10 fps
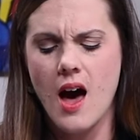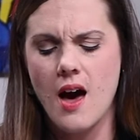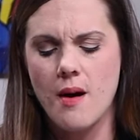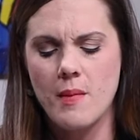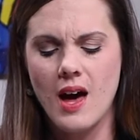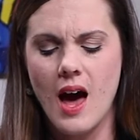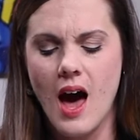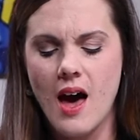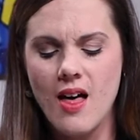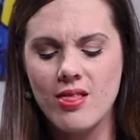Um,
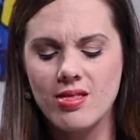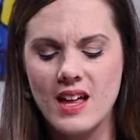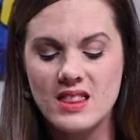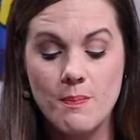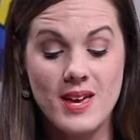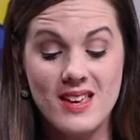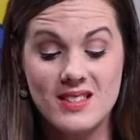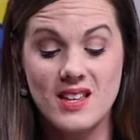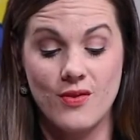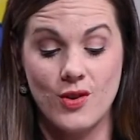let the
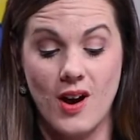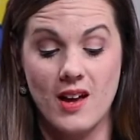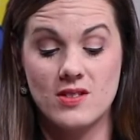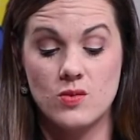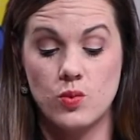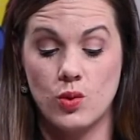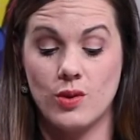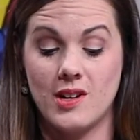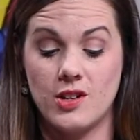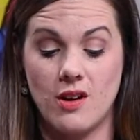peace of Christ
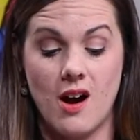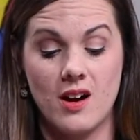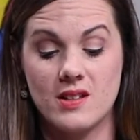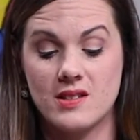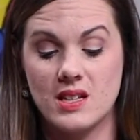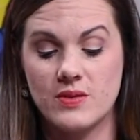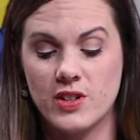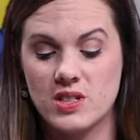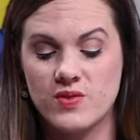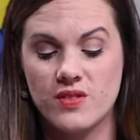rule in your hearts, says
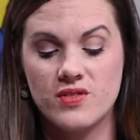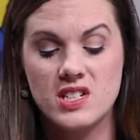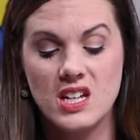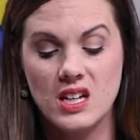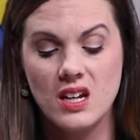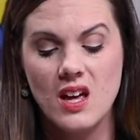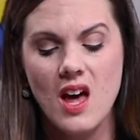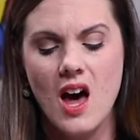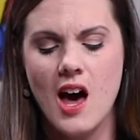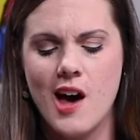verse 15.
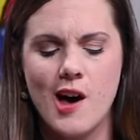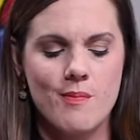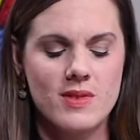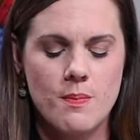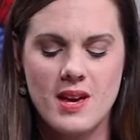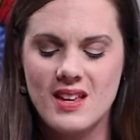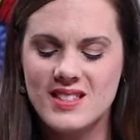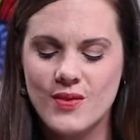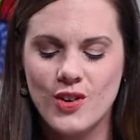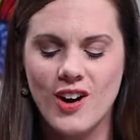Um, the
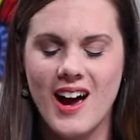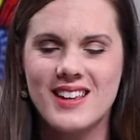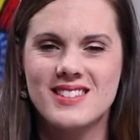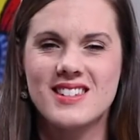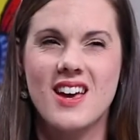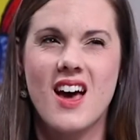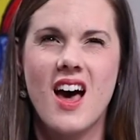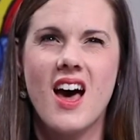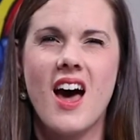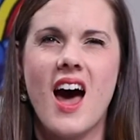peace of Christ,
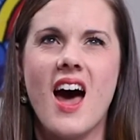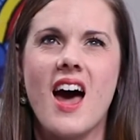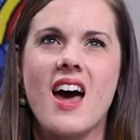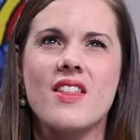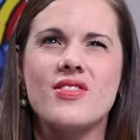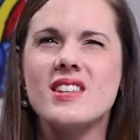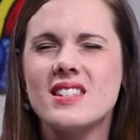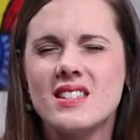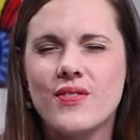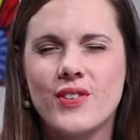this
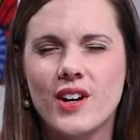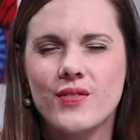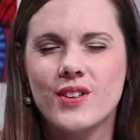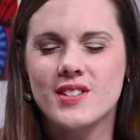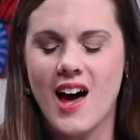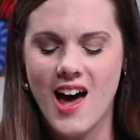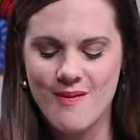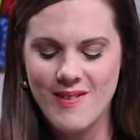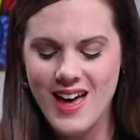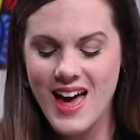is a fearful time.